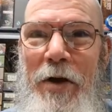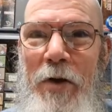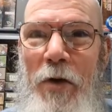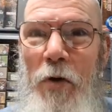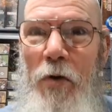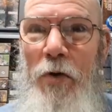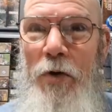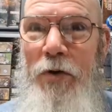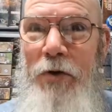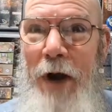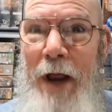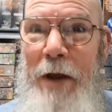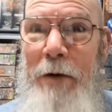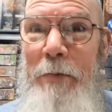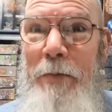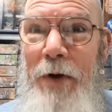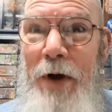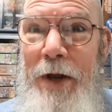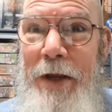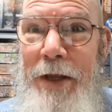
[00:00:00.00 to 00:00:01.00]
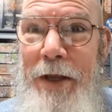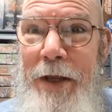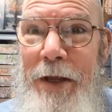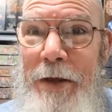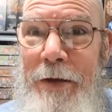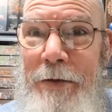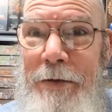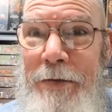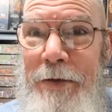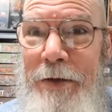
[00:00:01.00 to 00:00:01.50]
Or
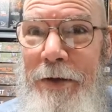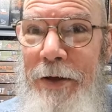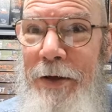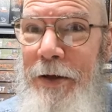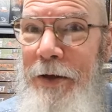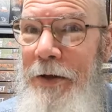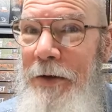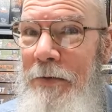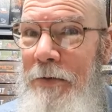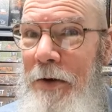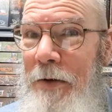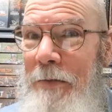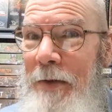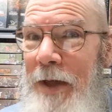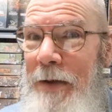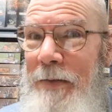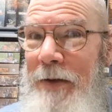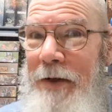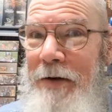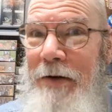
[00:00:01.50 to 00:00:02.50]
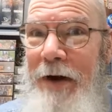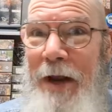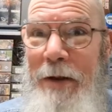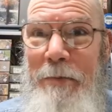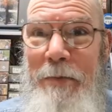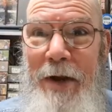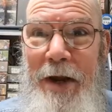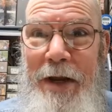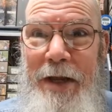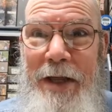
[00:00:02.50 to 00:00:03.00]
groundbreaking? What may be
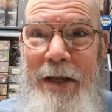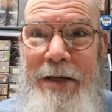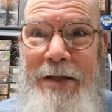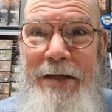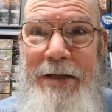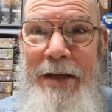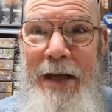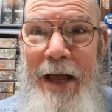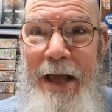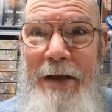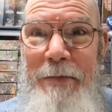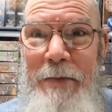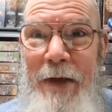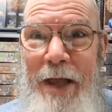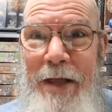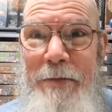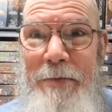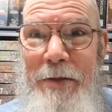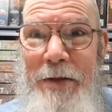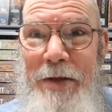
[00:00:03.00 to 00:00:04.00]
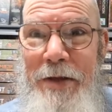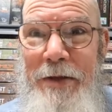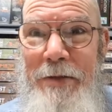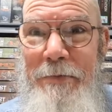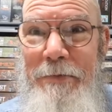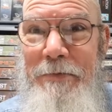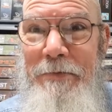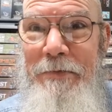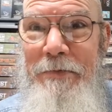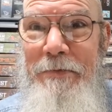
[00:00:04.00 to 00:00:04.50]
groundbreaking today may
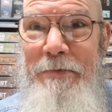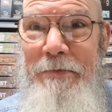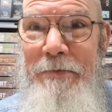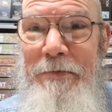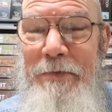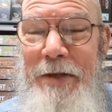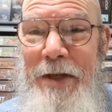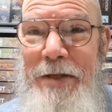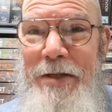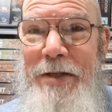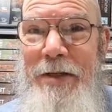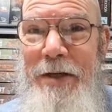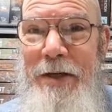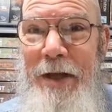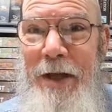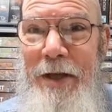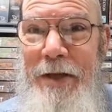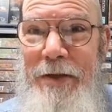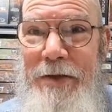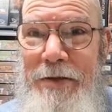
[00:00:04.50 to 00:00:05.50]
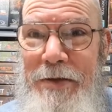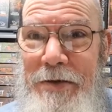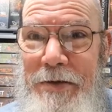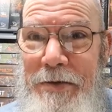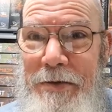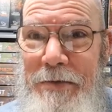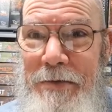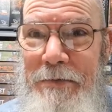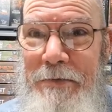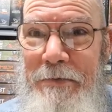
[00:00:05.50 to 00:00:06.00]
be
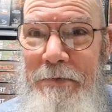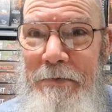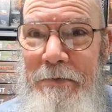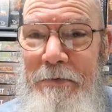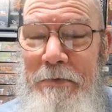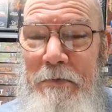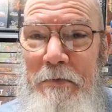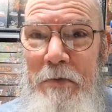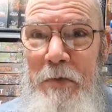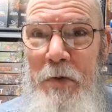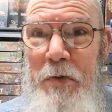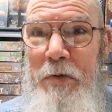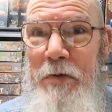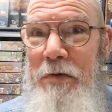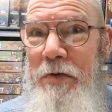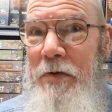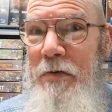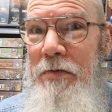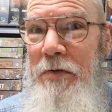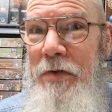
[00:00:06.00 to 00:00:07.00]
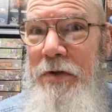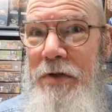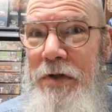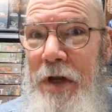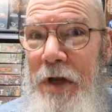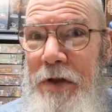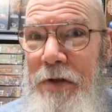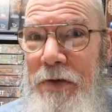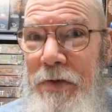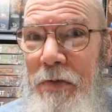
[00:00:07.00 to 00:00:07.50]
yesterday's oh, goodness
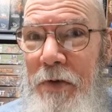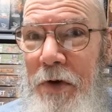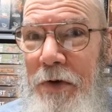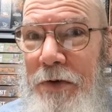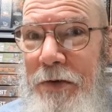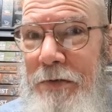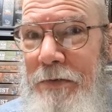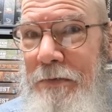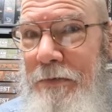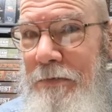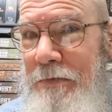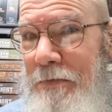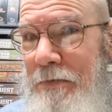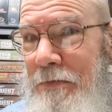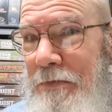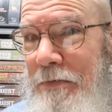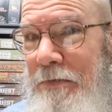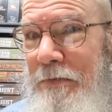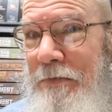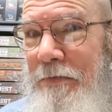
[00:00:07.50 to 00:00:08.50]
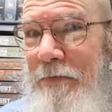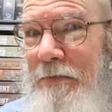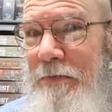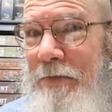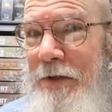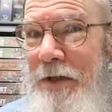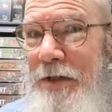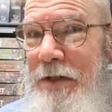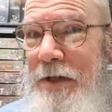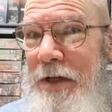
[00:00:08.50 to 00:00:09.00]
knows what.
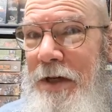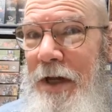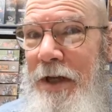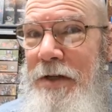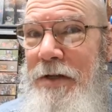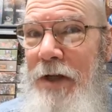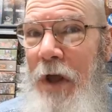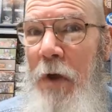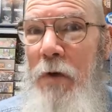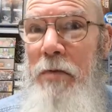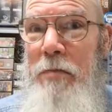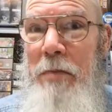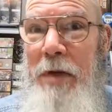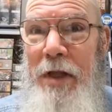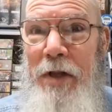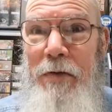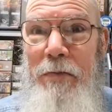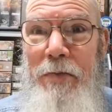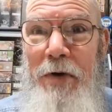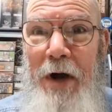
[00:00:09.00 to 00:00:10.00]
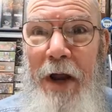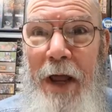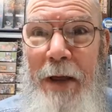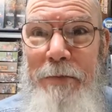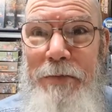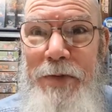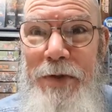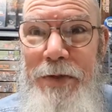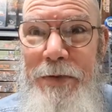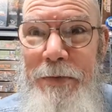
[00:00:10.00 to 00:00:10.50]
Yesterday's oatmeal,
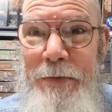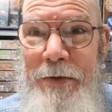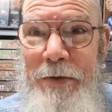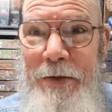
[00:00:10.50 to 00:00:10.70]
perhaps.